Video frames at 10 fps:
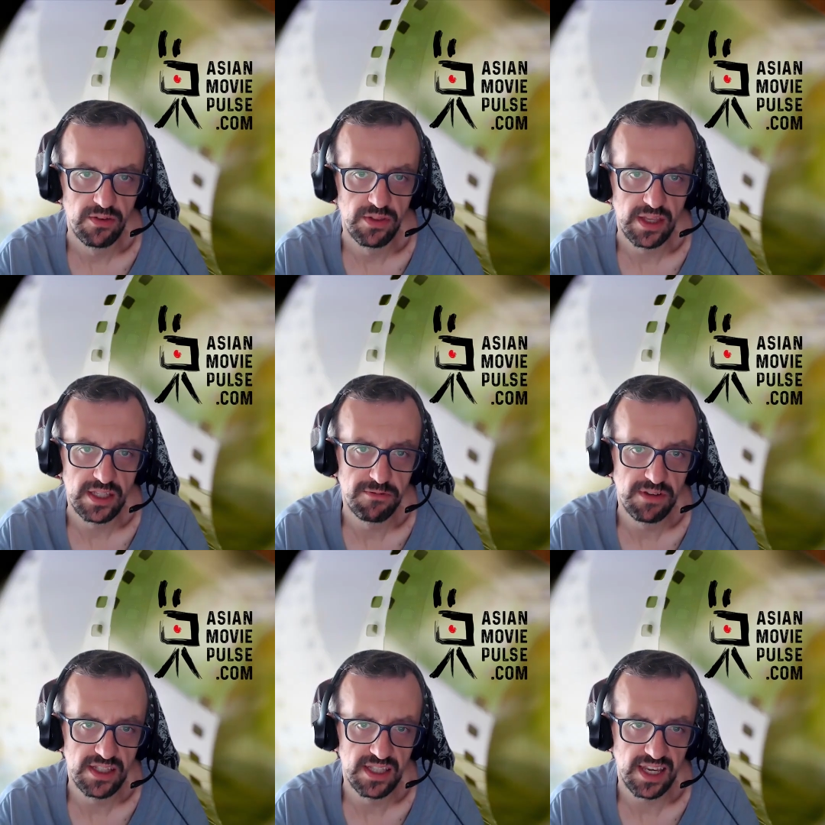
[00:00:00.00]
This
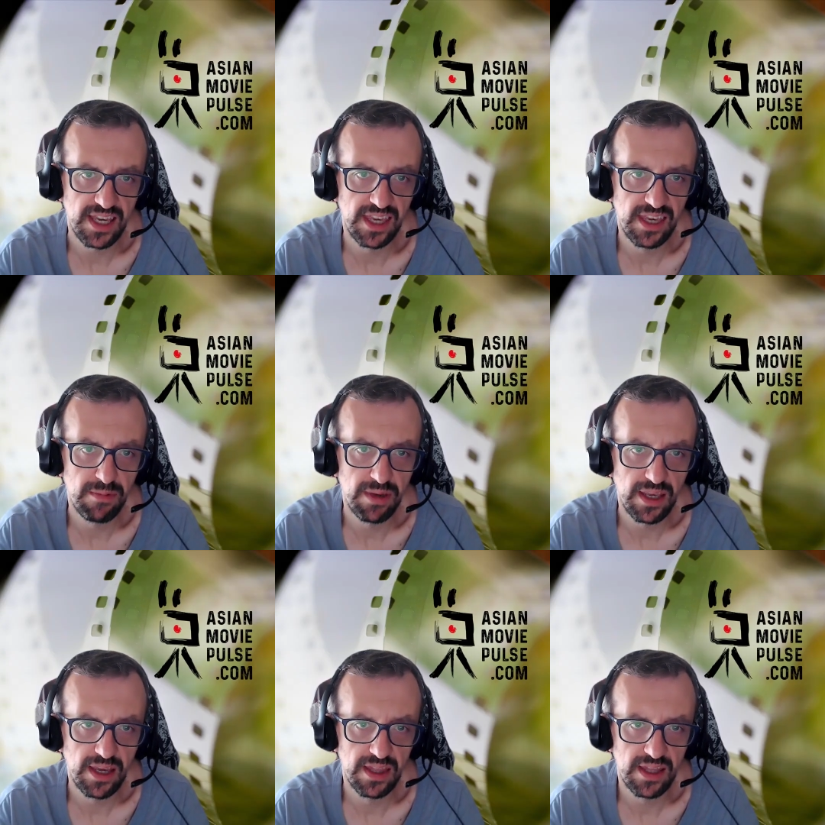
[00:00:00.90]
feels like a
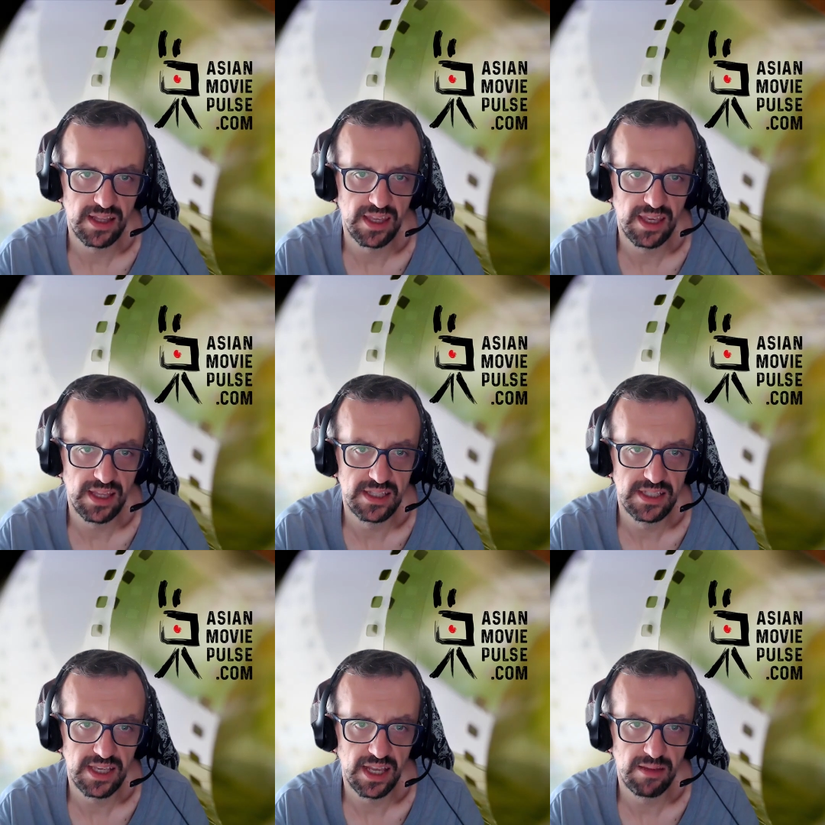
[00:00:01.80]
gimmick that
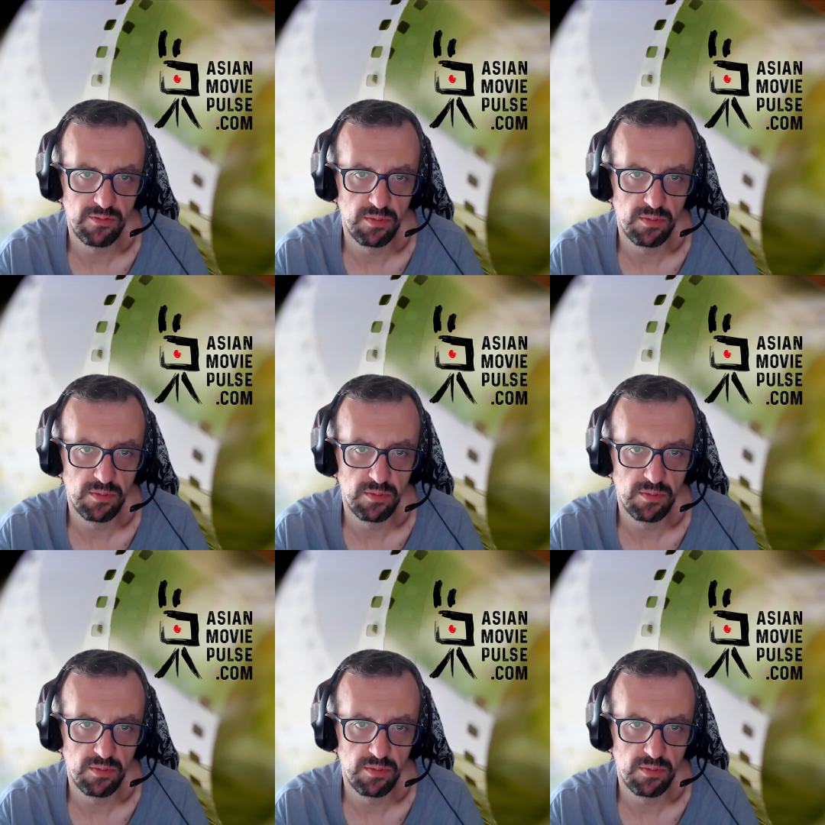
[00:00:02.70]
kills any